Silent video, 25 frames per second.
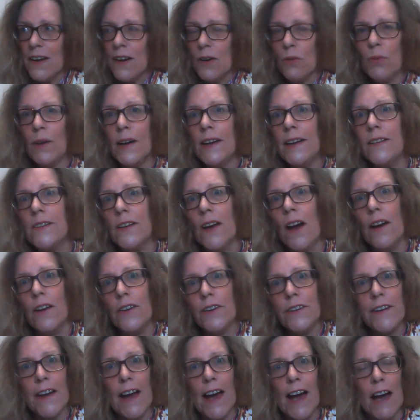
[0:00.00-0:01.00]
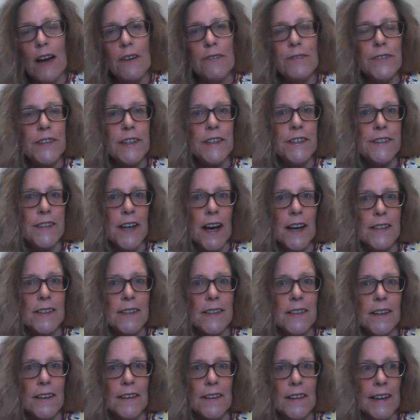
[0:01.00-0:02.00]
We don't have to
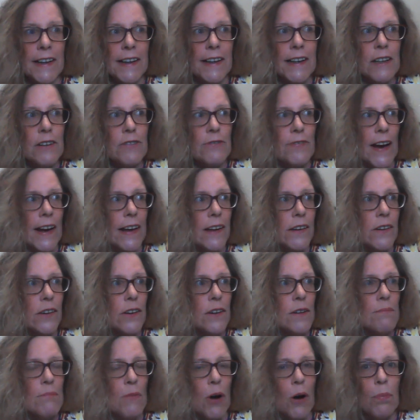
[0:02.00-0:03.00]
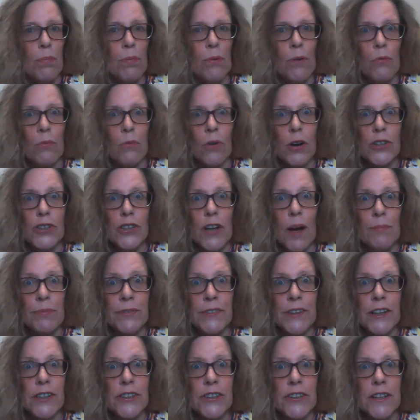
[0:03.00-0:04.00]
dust, clean, vacuum, mop, wash up
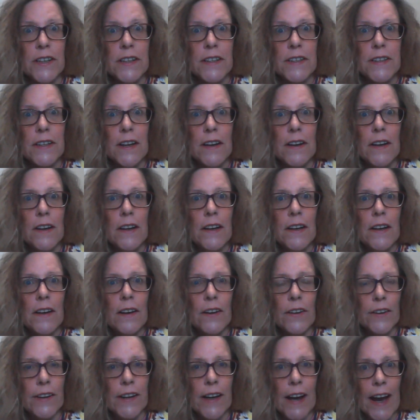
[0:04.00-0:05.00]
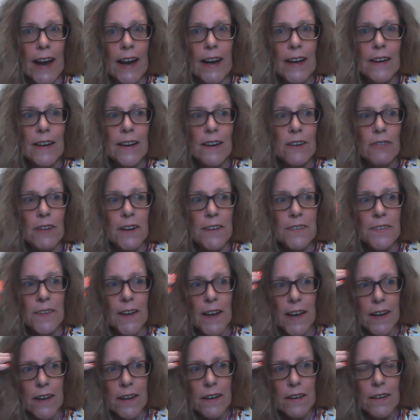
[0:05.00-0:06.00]
dishes, okay? We
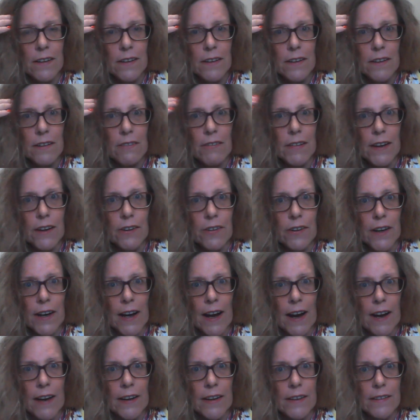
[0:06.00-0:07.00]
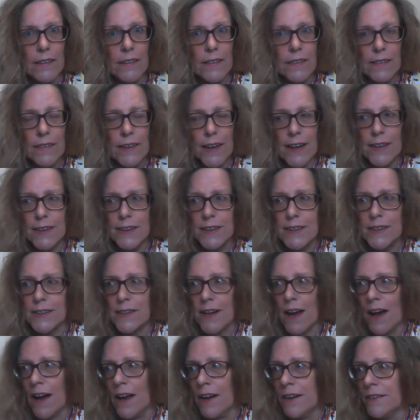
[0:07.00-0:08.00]
think, we create, and it's
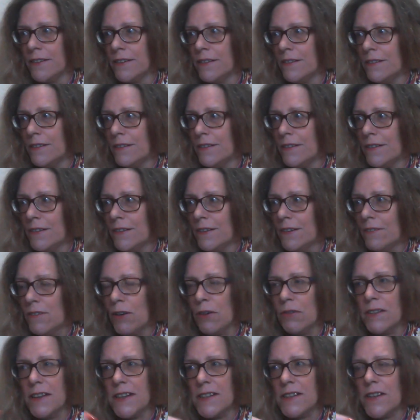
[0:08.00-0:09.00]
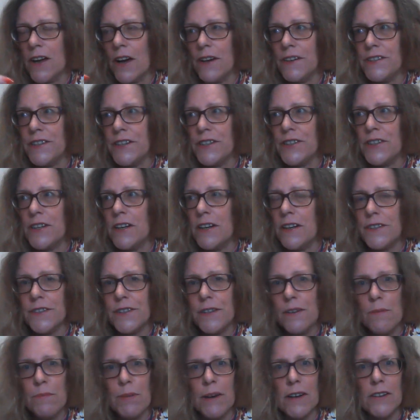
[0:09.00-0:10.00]
done. Well, there's no
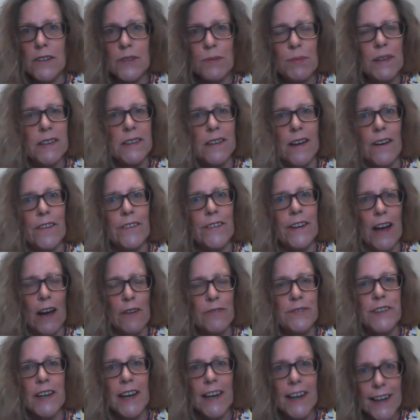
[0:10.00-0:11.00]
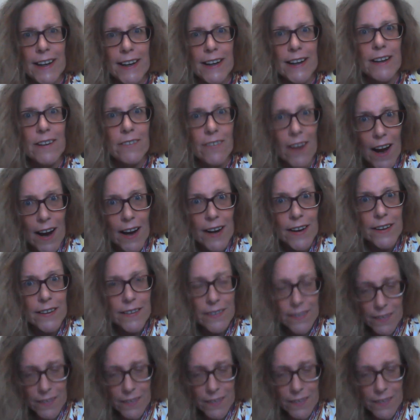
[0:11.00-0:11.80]
dishes because we don't have to eat, right?